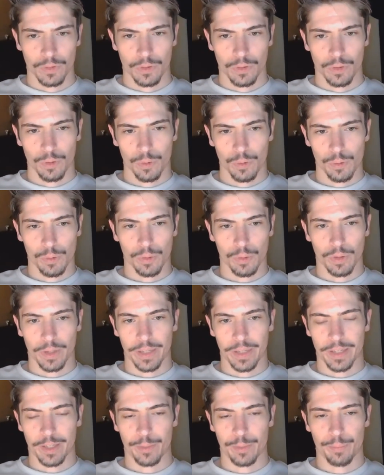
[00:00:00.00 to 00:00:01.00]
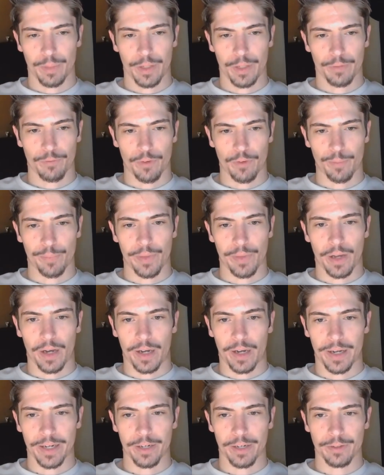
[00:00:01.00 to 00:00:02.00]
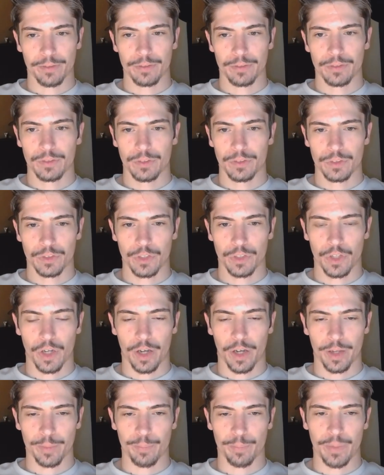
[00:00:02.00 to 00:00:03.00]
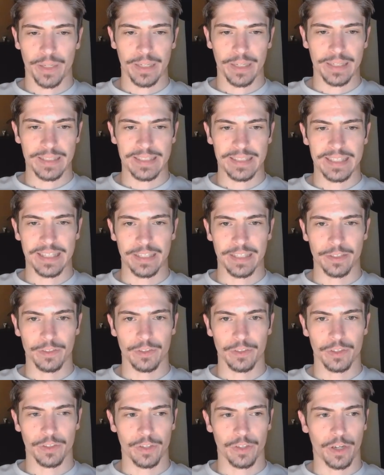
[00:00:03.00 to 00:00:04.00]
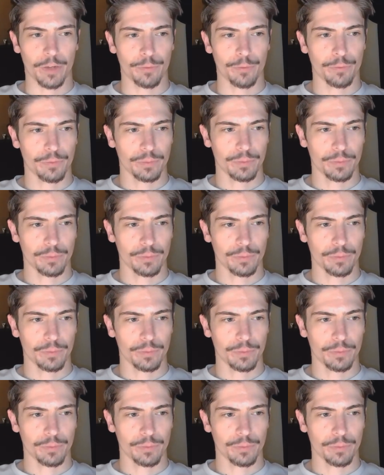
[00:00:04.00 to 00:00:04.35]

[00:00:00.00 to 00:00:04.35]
or it can be from the iron not being tinned enough.